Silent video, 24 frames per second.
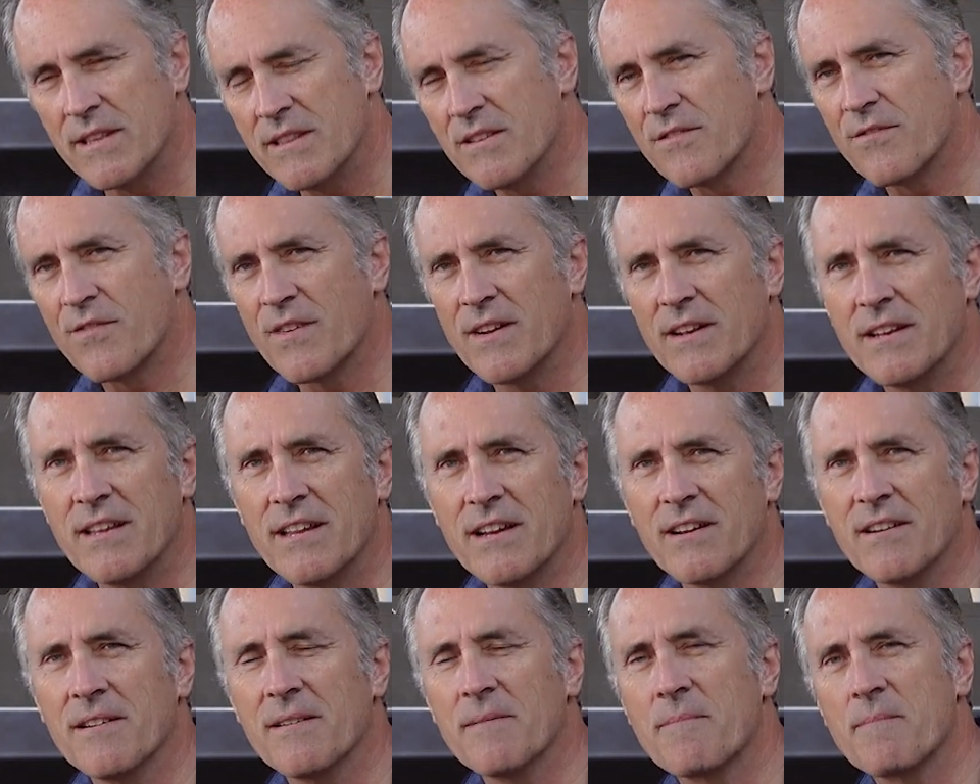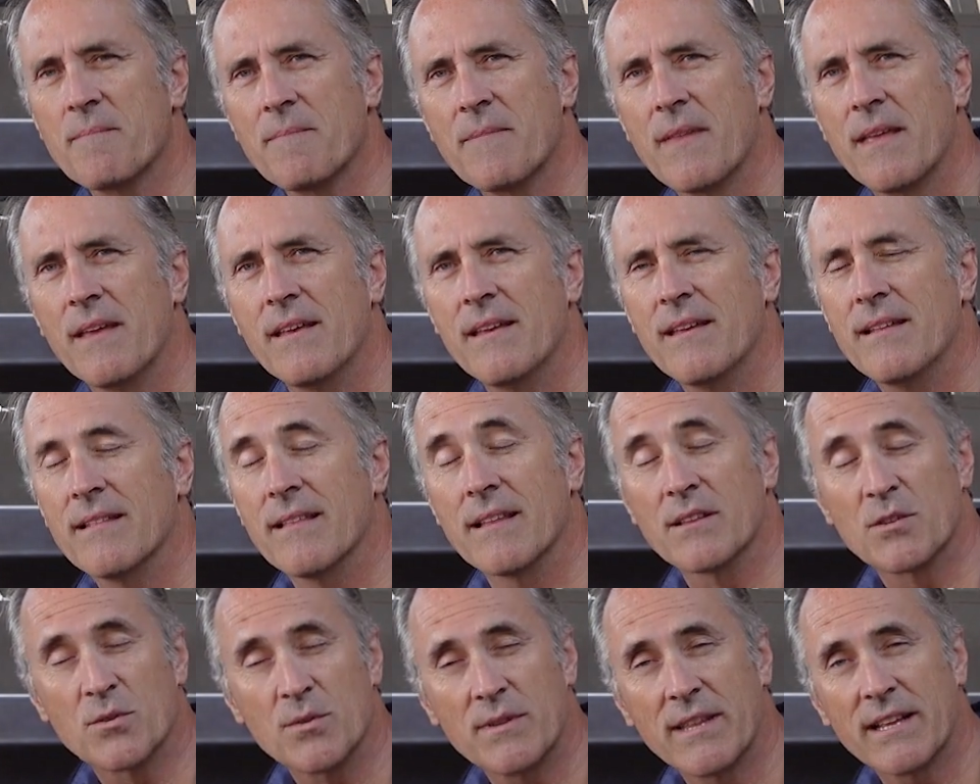in the front here.
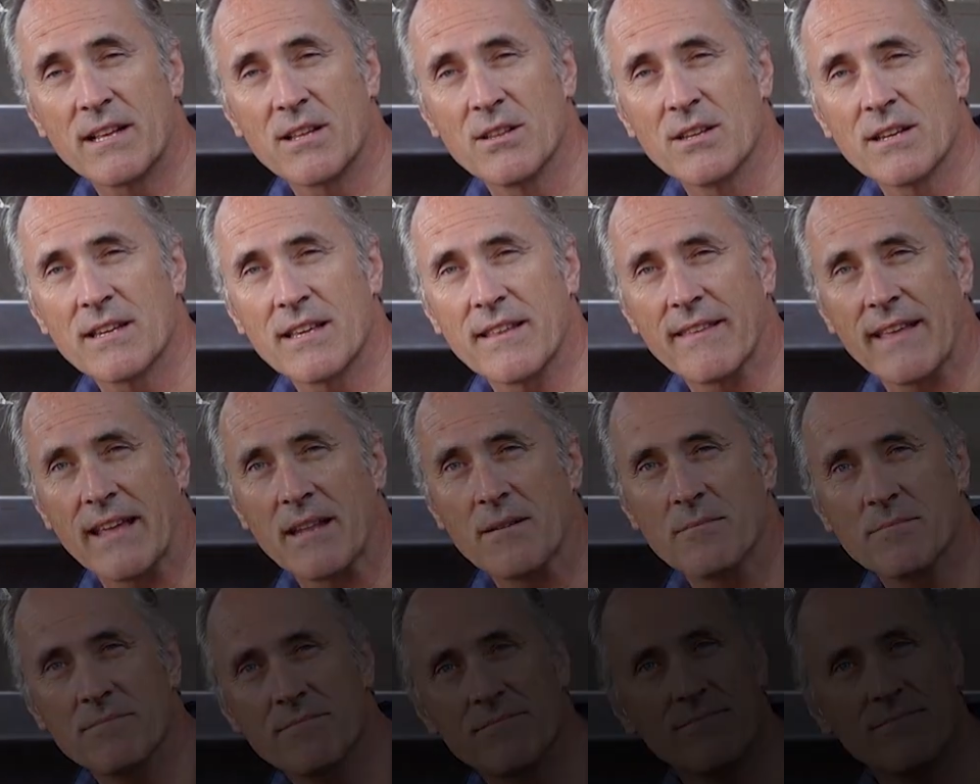Let's go take a look at that.